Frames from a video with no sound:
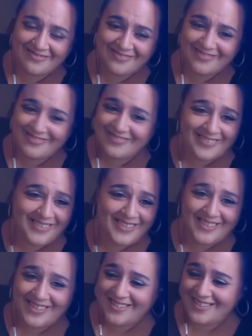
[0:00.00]

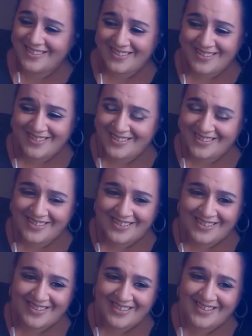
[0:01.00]

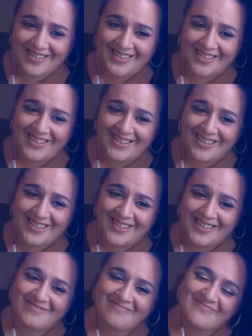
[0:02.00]

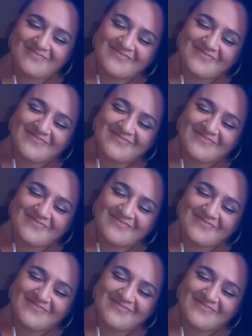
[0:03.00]
[no speech]